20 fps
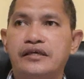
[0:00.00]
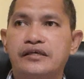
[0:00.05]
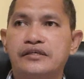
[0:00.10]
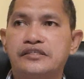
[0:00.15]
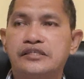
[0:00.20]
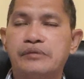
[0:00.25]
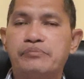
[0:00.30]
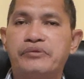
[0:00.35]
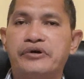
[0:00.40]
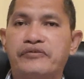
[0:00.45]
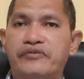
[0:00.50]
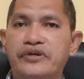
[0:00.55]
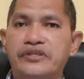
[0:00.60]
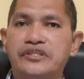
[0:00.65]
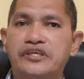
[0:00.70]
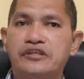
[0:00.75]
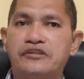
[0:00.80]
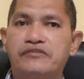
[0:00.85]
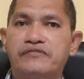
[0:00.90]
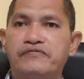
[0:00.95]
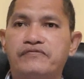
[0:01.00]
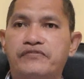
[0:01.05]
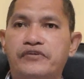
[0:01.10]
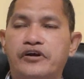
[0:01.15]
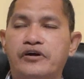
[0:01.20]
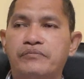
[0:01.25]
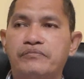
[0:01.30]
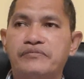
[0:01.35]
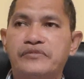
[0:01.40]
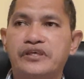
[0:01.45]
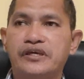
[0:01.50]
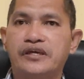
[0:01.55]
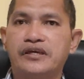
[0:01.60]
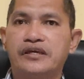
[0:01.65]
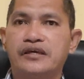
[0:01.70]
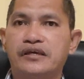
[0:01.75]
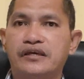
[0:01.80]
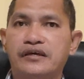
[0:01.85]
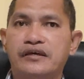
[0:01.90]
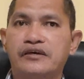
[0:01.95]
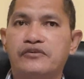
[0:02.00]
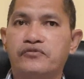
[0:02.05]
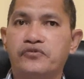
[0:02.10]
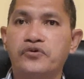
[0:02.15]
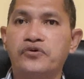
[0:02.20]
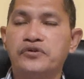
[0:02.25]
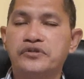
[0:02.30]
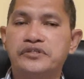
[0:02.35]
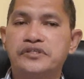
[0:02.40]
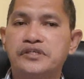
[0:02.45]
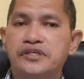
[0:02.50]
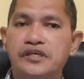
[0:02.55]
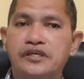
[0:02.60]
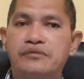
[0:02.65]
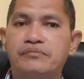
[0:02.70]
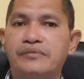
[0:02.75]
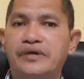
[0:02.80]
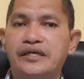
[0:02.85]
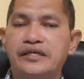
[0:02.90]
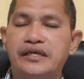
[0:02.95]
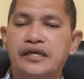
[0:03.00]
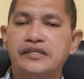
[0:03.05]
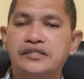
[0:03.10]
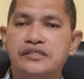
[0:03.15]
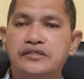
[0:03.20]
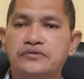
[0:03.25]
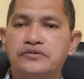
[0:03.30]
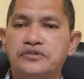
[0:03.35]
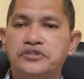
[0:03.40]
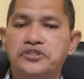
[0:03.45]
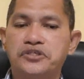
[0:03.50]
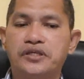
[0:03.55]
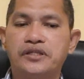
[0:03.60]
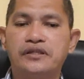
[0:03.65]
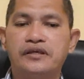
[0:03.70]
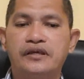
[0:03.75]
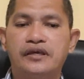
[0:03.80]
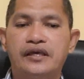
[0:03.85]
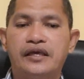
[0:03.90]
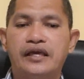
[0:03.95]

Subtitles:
separated from the rules in my institution.